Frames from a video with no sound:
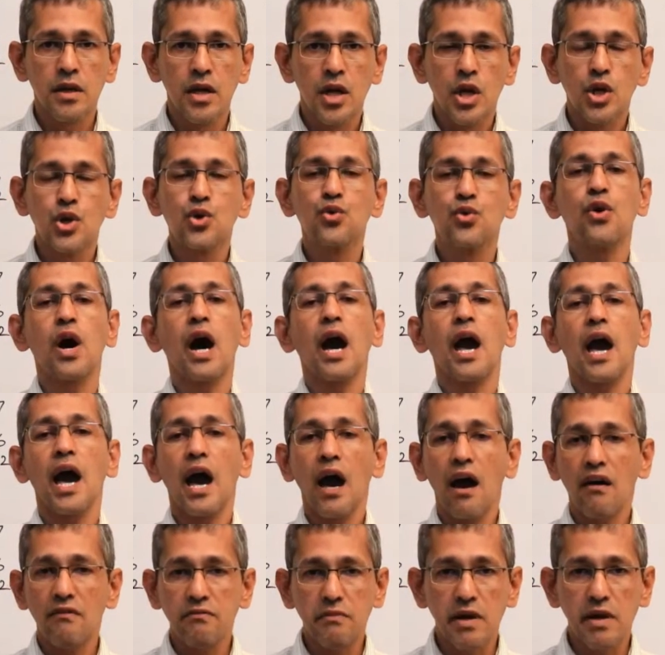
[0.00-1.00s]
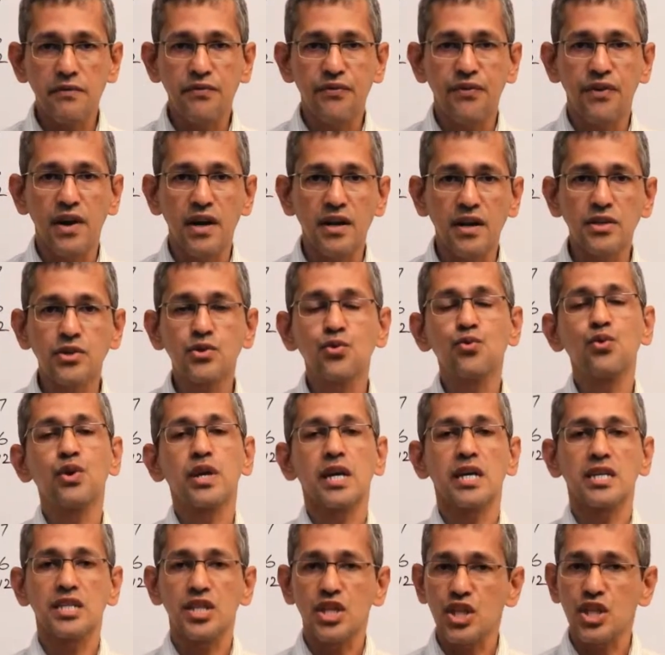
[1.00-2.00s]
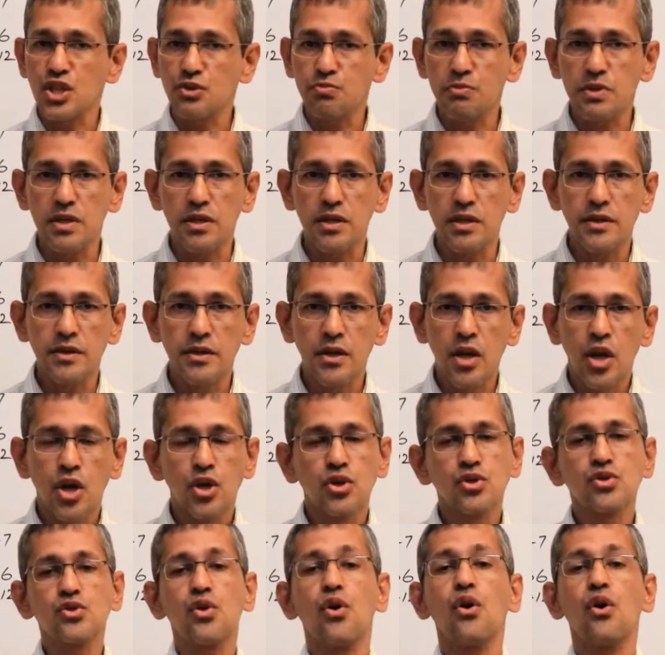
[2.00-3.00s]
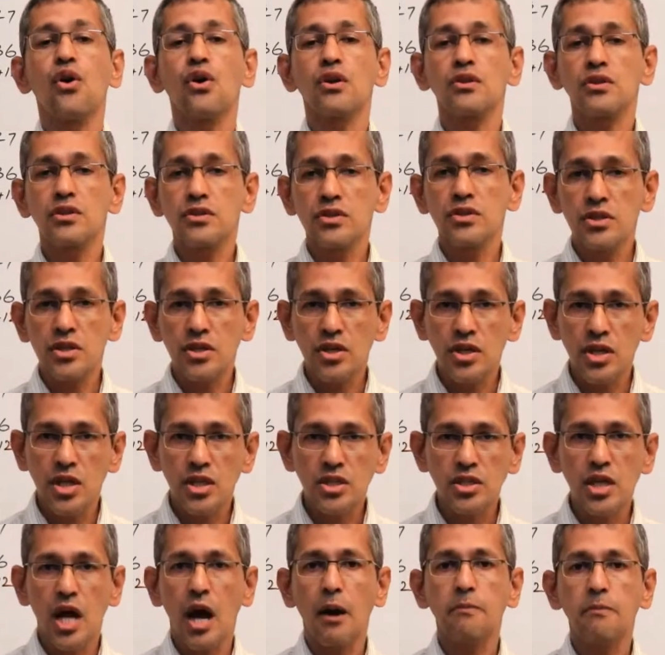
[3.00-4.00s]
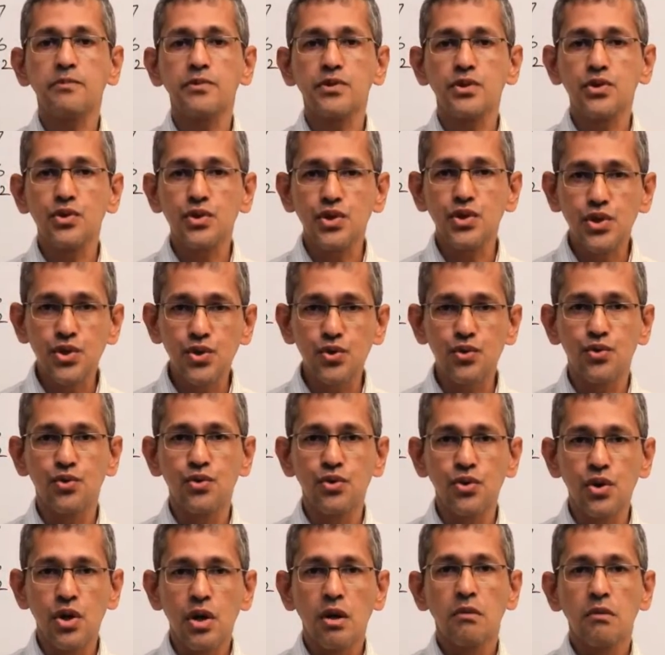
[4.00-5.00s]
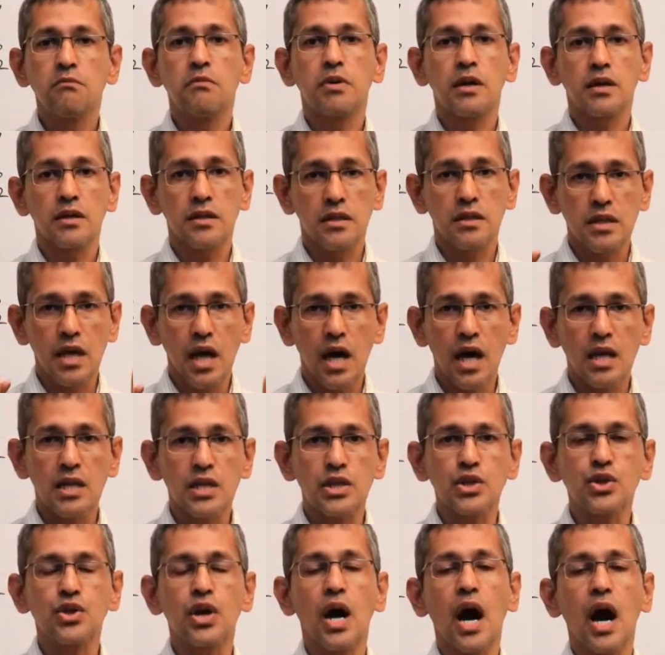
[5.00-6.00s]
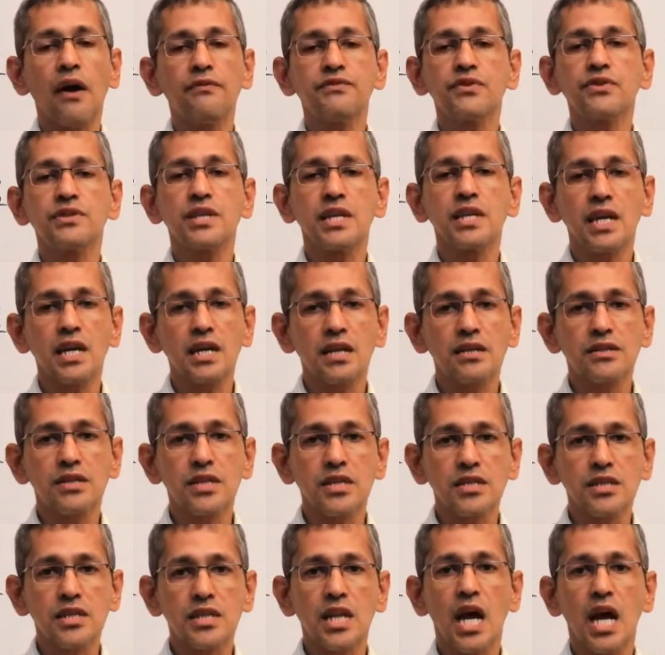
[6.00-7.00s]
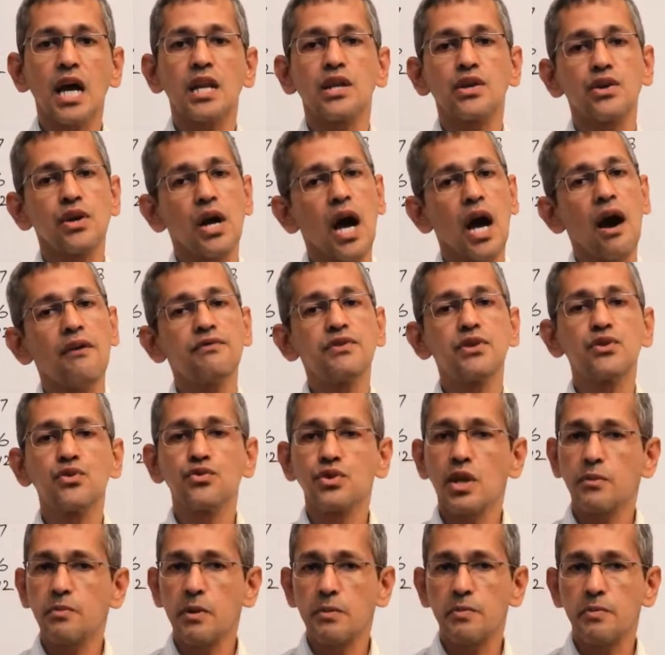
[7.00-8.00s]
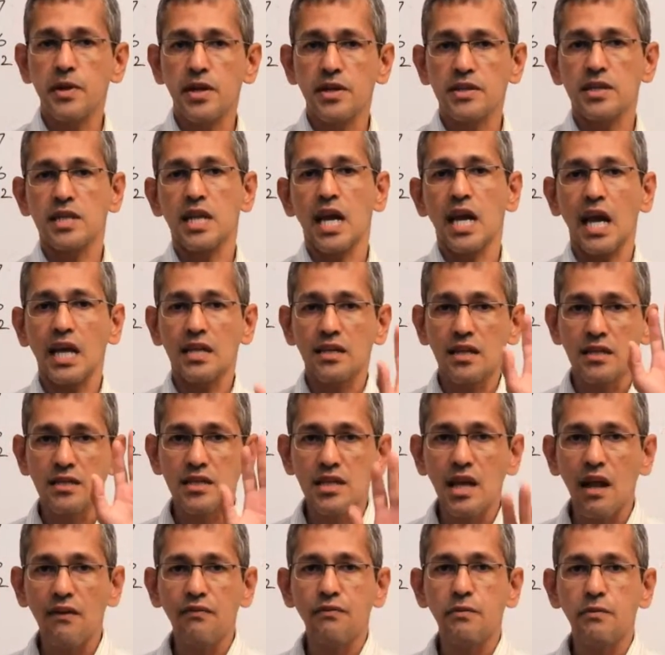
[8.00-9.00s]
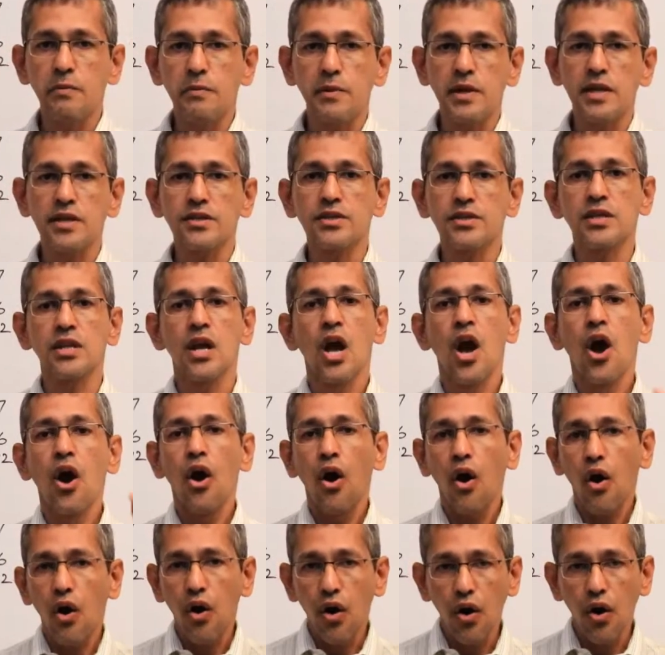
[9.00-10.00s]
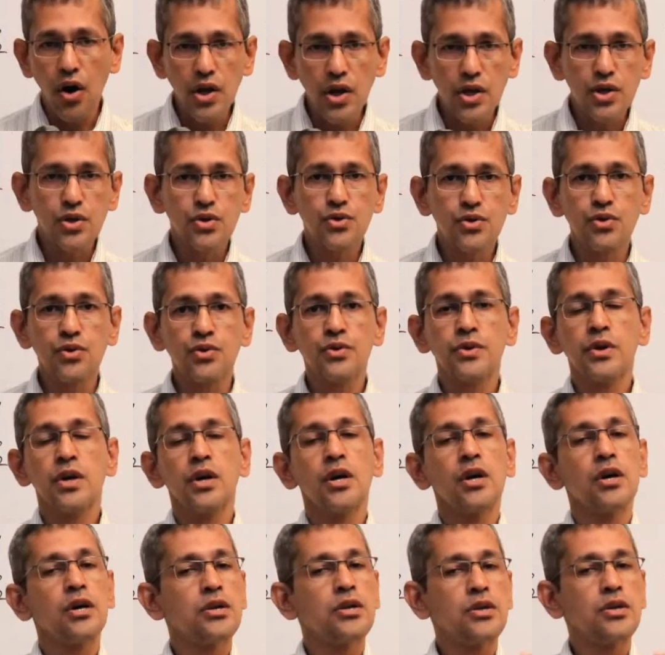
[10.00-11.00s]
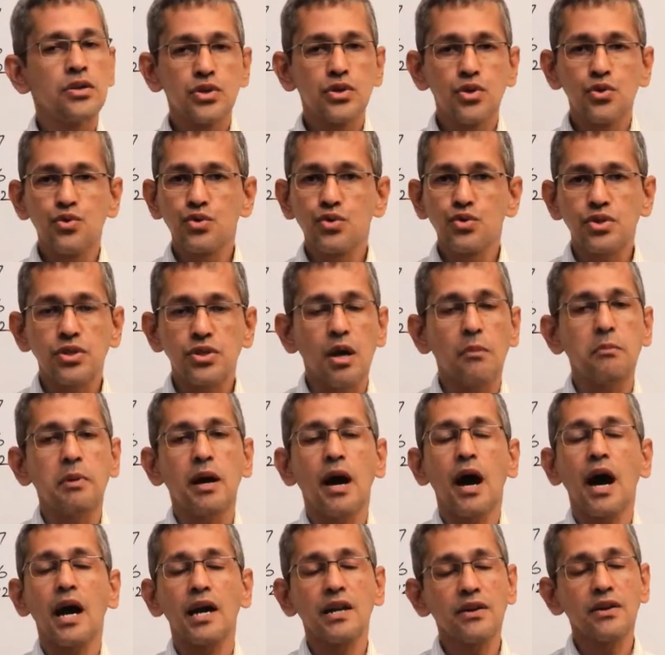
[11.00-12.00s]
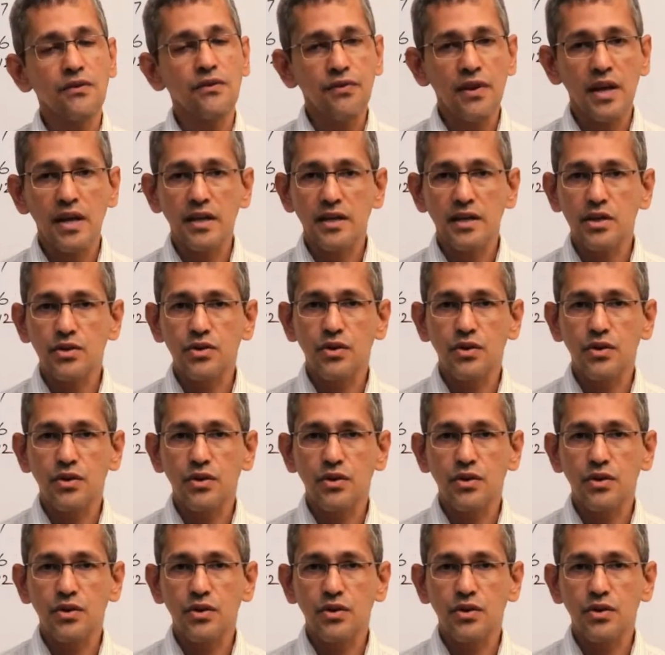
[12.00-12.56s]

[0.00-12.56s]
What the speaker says: Do I have my friends who can teach me? So all this, it's up to you, but that you have to take a decision and you have to do the preparation, either self-preparation or you use some kind of like,